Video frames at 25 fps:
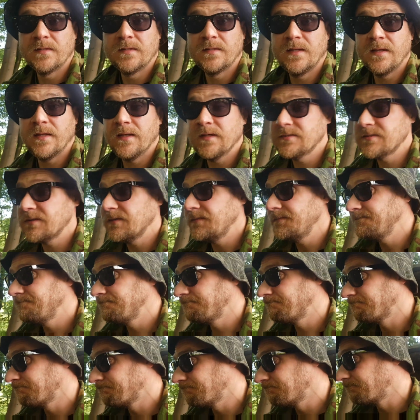Yeah, so
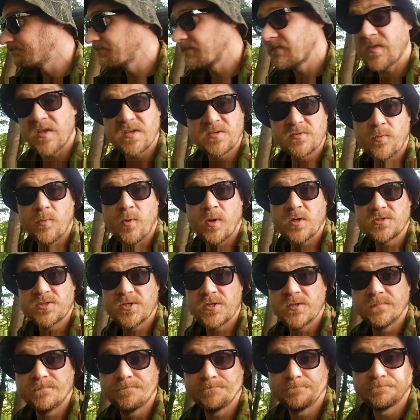thanks for
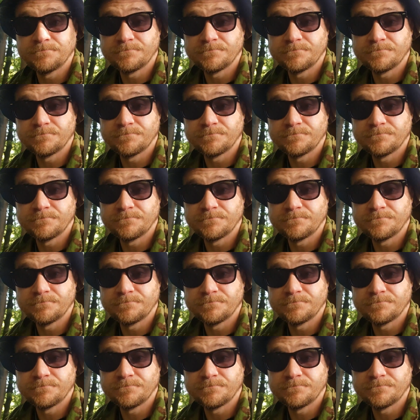watching.